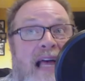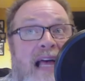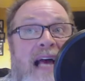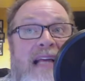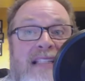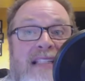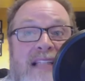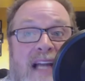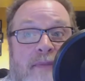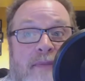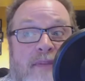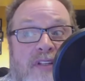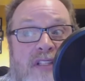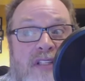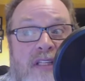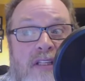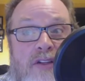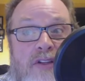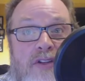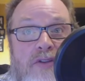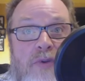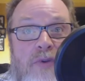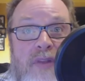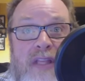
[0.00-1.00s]
the last
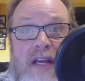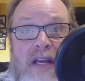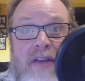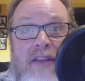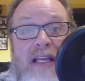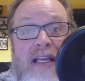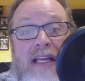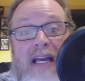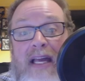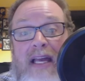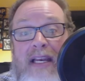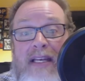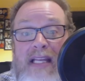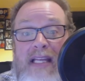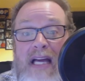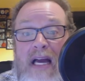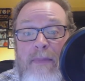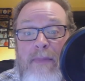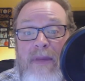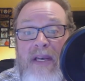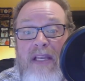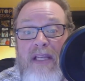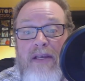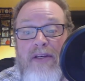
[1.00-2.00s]
time the Steelers were there, they
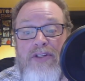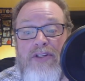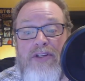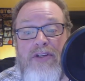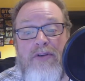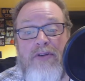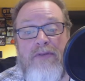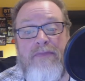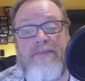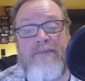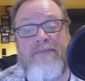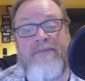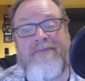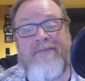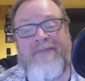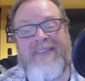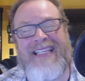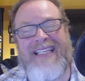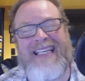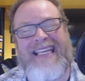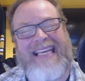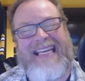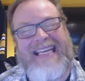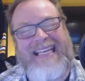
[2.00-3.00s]
kind of dominated you.
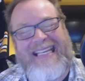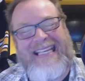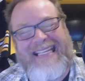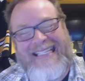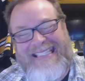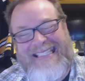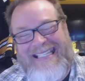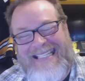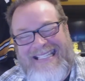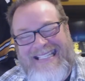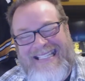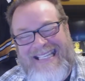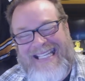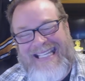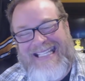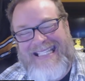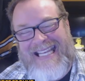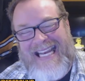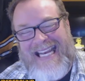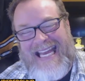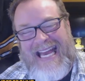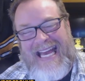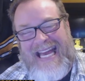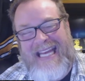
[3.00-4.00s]
It is in
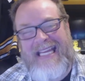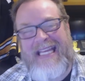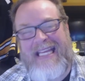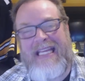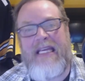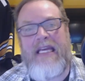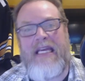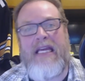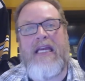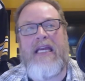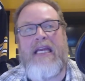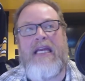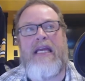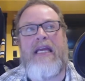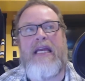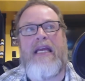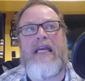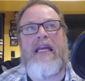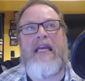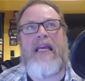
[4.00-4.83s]
Cincinnati.